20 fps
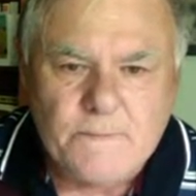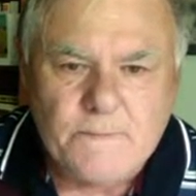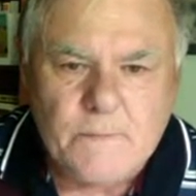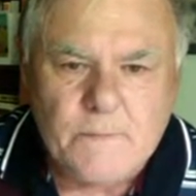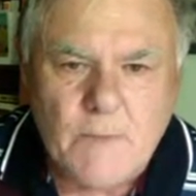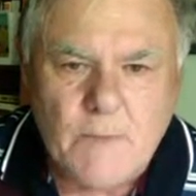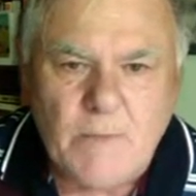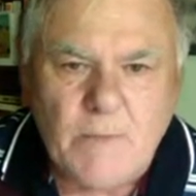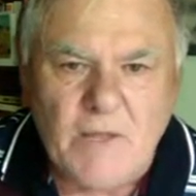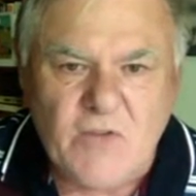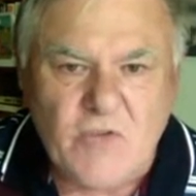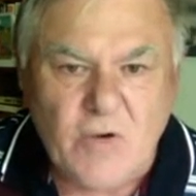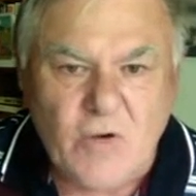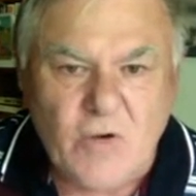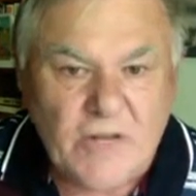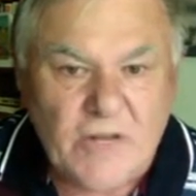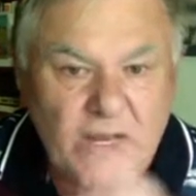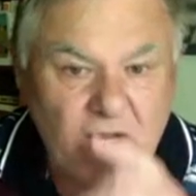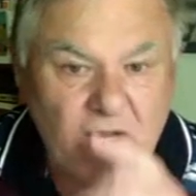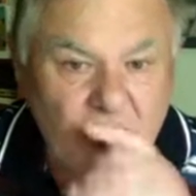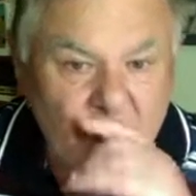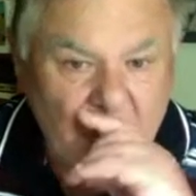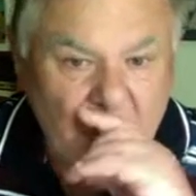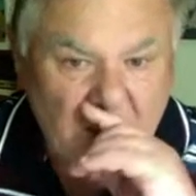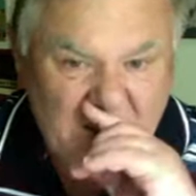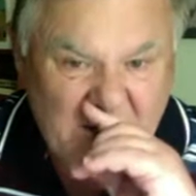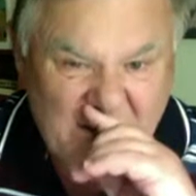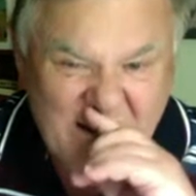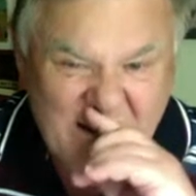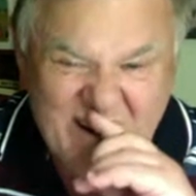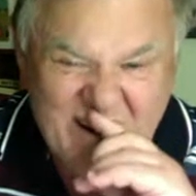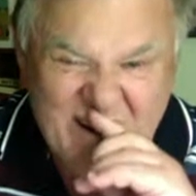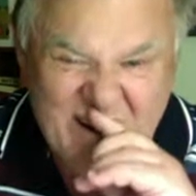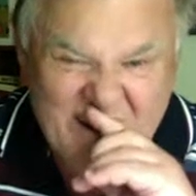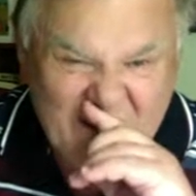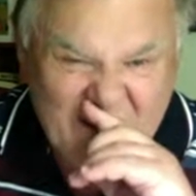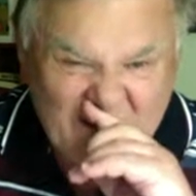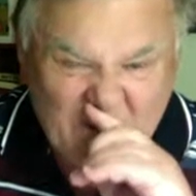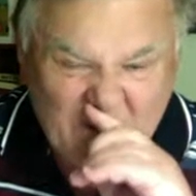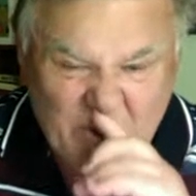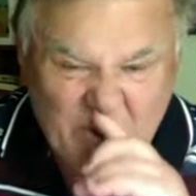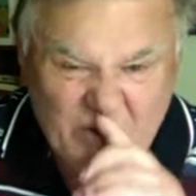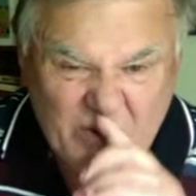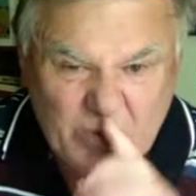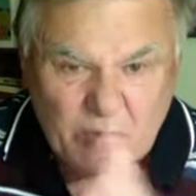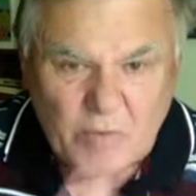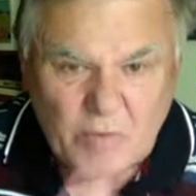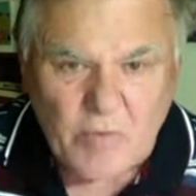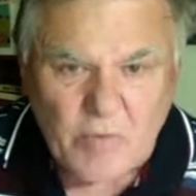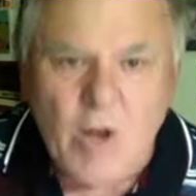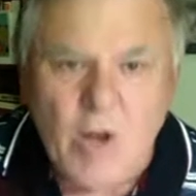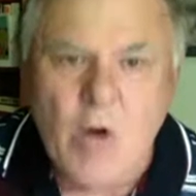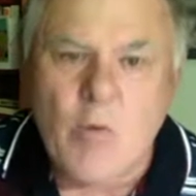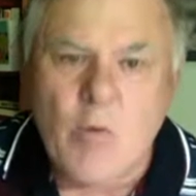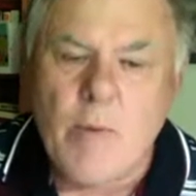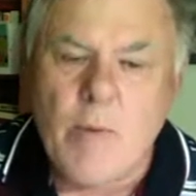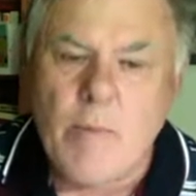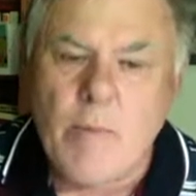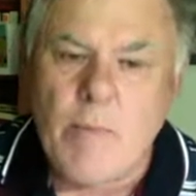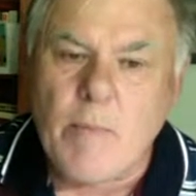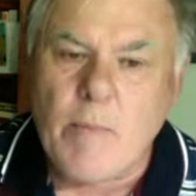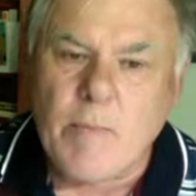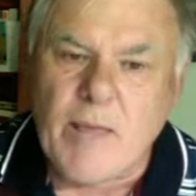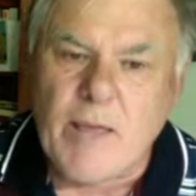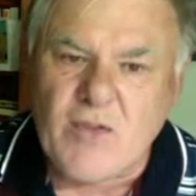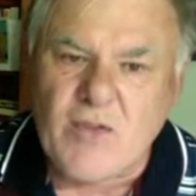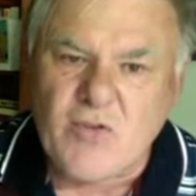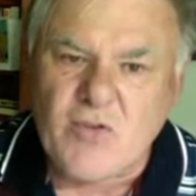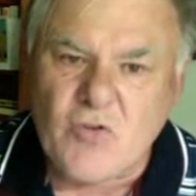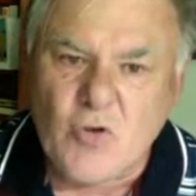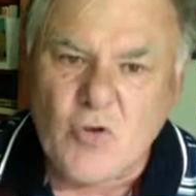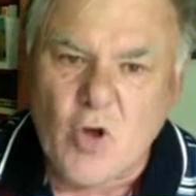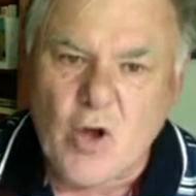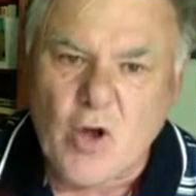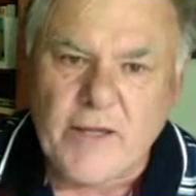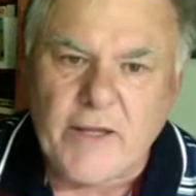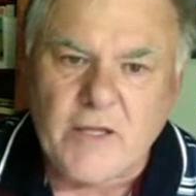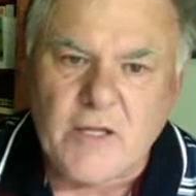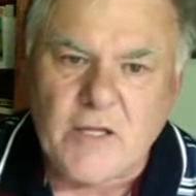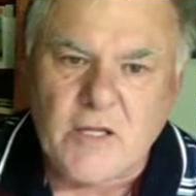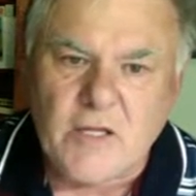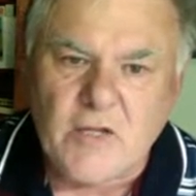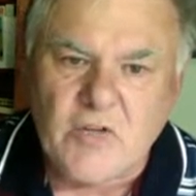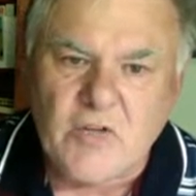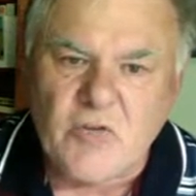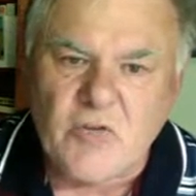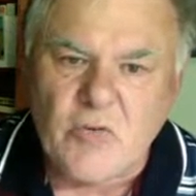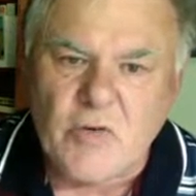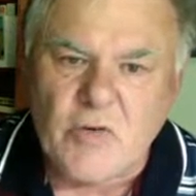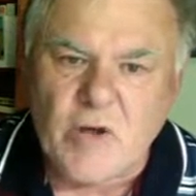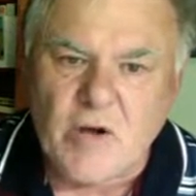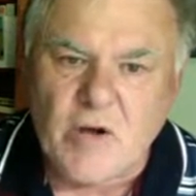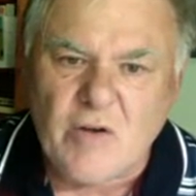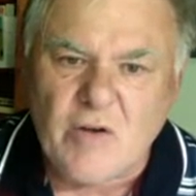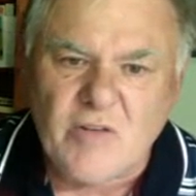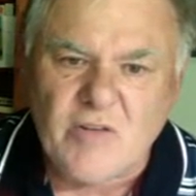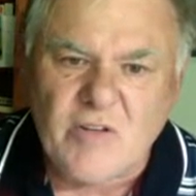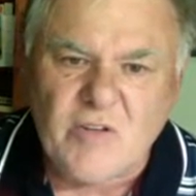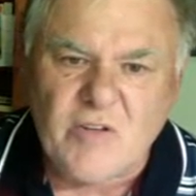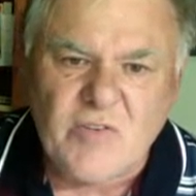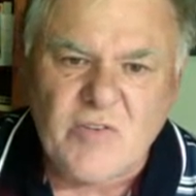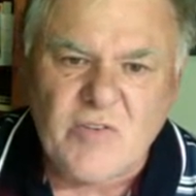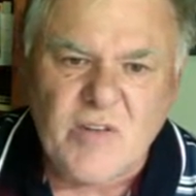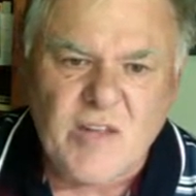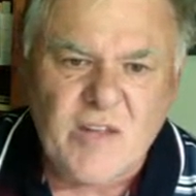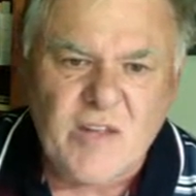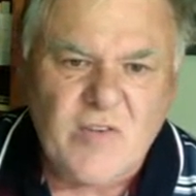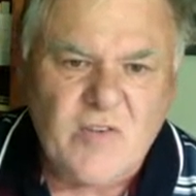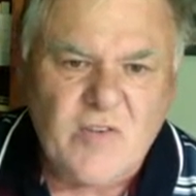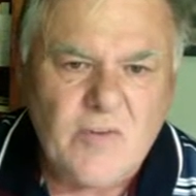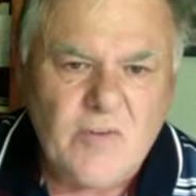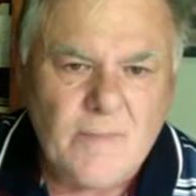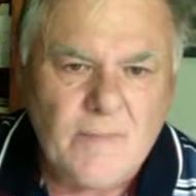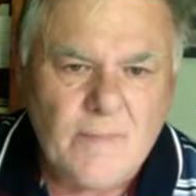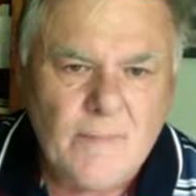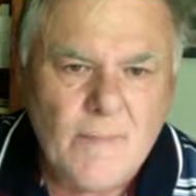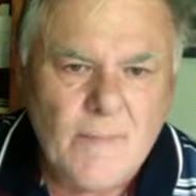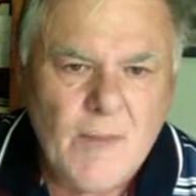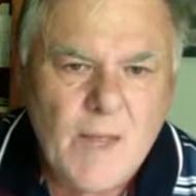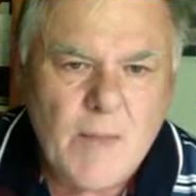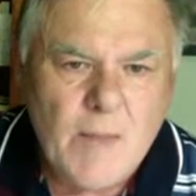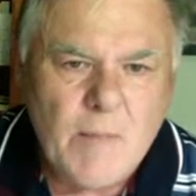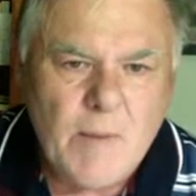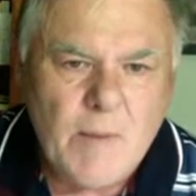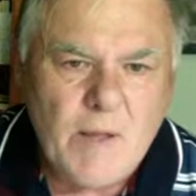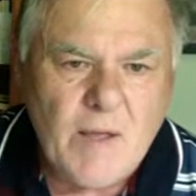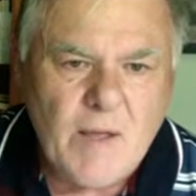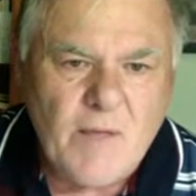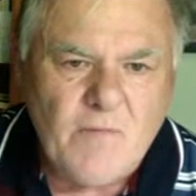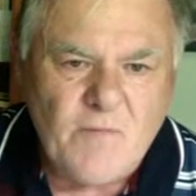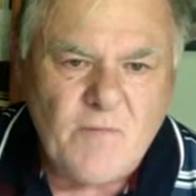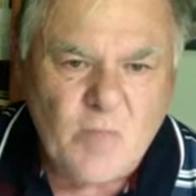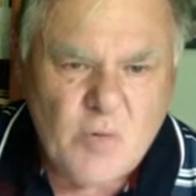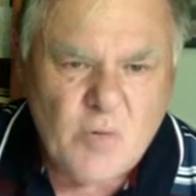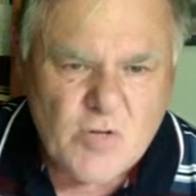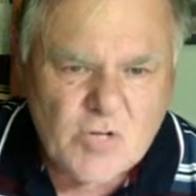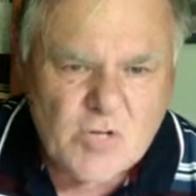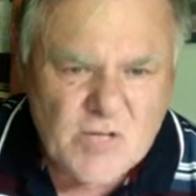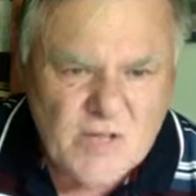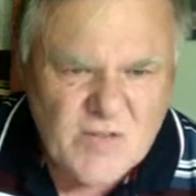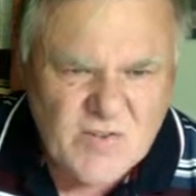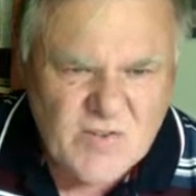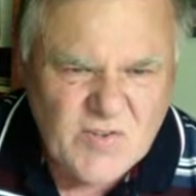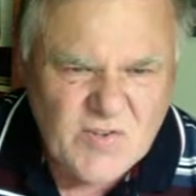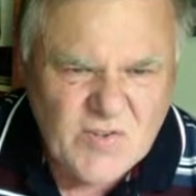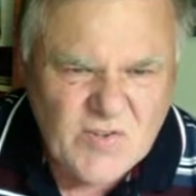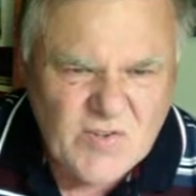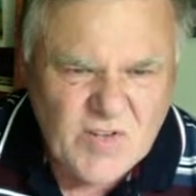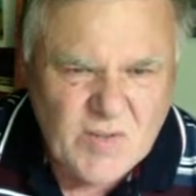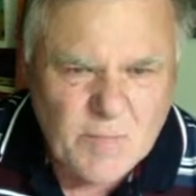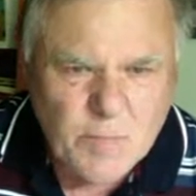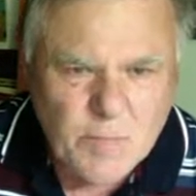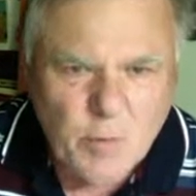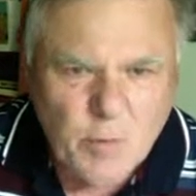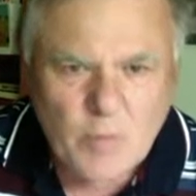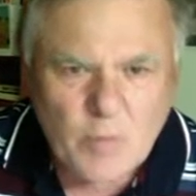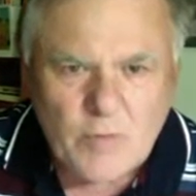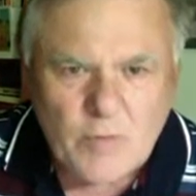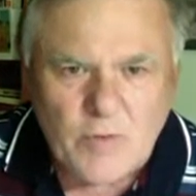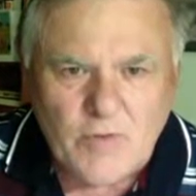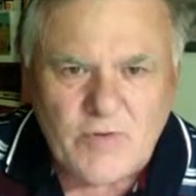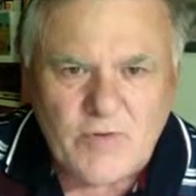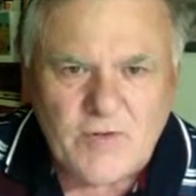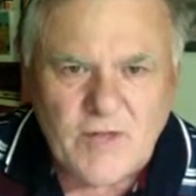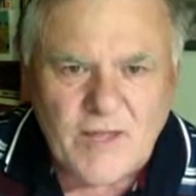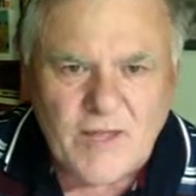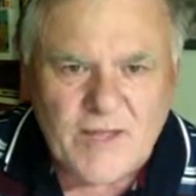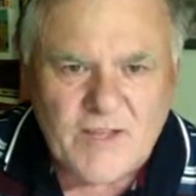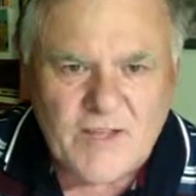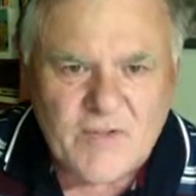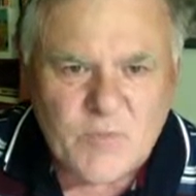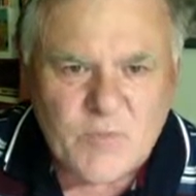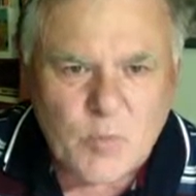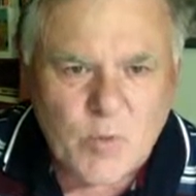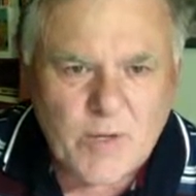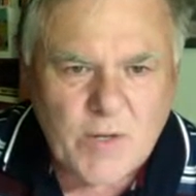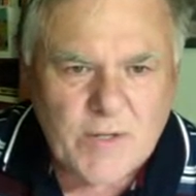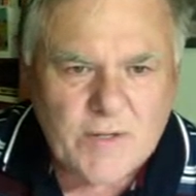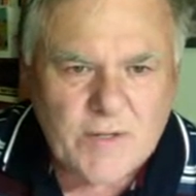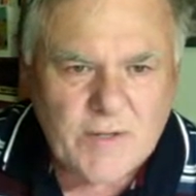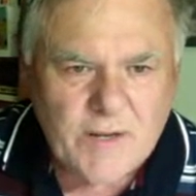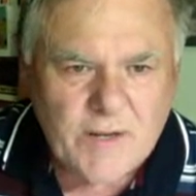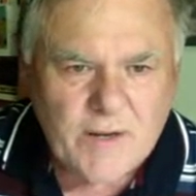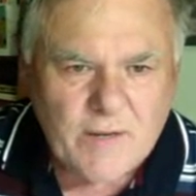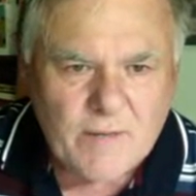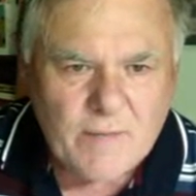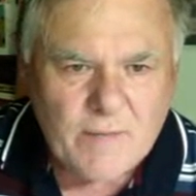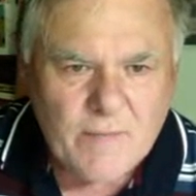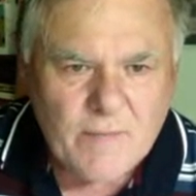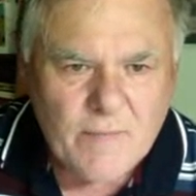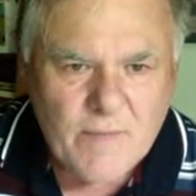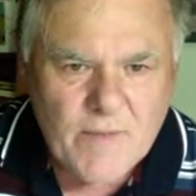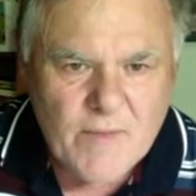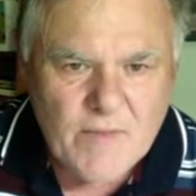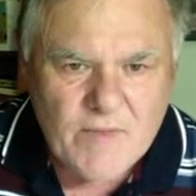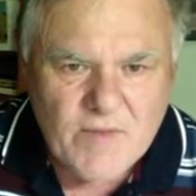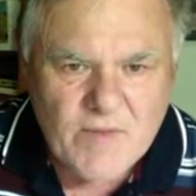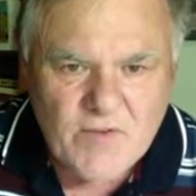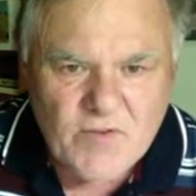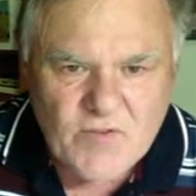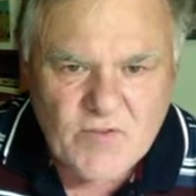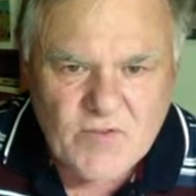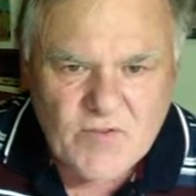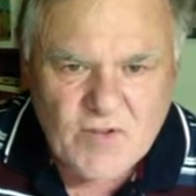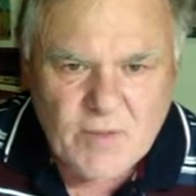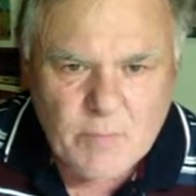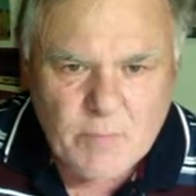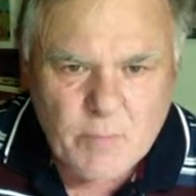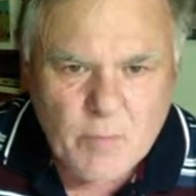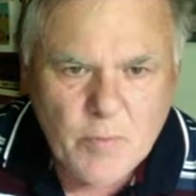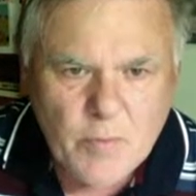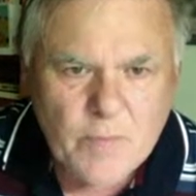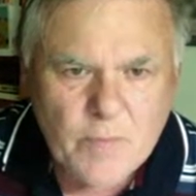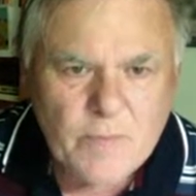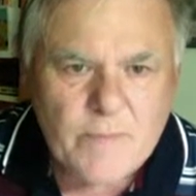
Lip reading: Black's trying to get as much out of this as possible. Remember, black's knight can still go to d6. But unfortunately, this c pawn looks like it's weak now. This c pawn.